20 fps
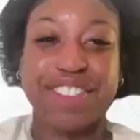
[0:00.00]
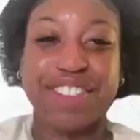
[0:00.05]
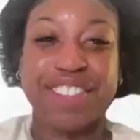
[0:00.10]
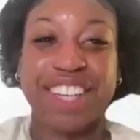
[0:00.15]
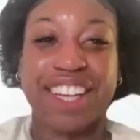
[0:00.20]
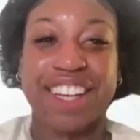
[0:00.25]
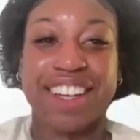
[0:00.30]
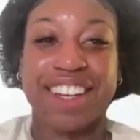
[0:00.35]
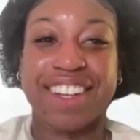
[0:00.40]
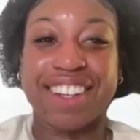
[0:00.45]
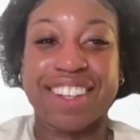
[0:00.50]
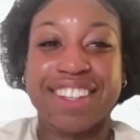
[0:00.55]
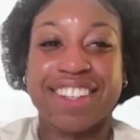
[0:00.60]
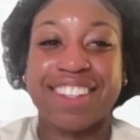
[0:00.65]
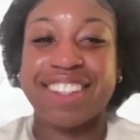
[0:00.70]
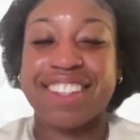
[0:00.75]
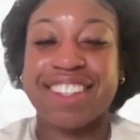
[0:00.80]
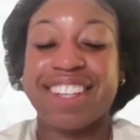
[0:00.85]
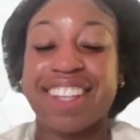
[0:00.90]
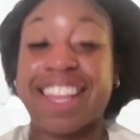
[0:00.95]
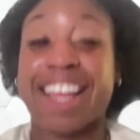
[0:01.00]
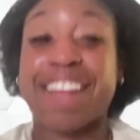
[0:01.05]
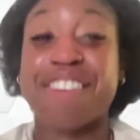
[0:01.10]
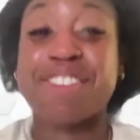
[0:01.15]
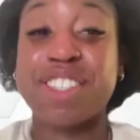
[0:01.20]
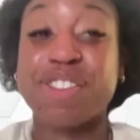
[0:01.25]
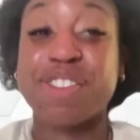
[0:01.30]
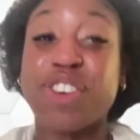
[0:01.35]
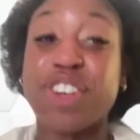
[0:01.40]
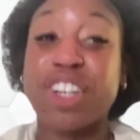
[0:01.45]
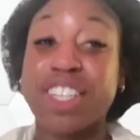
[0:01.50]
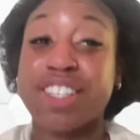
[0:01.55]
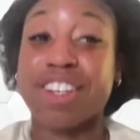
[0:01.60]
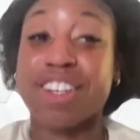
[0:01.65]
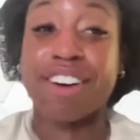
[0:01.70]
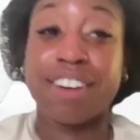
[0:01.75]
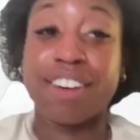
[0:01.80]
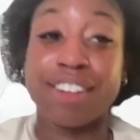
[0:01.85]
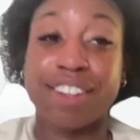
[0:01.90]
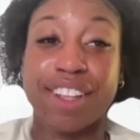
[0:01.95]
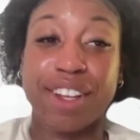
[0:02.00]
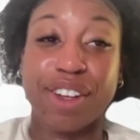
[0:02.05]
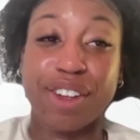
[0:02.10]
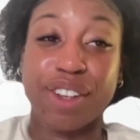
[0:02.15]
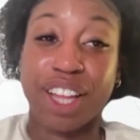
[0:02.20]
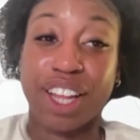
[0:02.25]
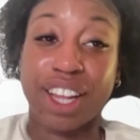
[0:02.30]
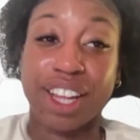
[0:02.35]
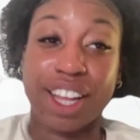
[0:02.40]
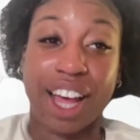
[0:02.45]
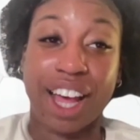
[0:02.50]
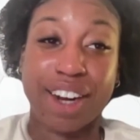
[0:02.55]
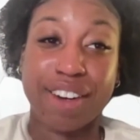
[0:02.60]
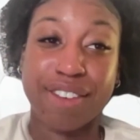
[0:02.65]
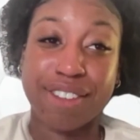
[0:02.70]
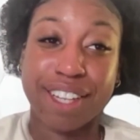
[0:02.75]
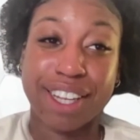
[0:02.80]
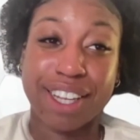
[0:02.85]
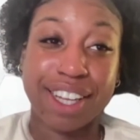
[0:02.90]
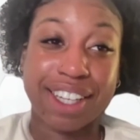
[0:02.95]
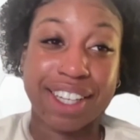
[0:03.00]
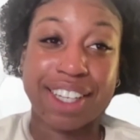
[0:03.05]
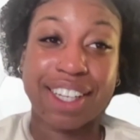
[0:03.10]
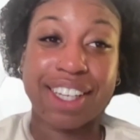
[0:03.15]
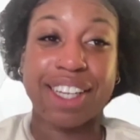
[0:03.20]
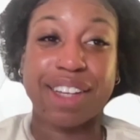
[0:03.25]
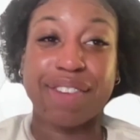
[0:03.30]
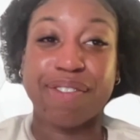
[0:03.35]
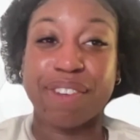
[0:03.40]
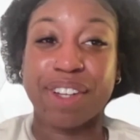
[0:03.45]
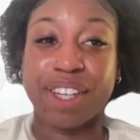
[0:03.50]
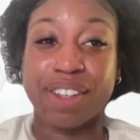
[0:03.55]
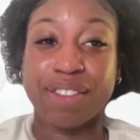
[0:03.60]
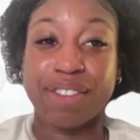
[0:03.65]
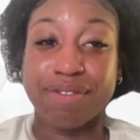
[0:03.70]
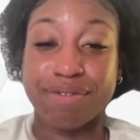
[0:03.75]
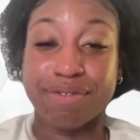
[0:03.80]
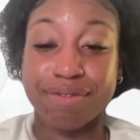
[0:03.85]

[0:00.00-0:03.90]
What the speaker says: yeah. That sport is hard though. I don't think I could keep up.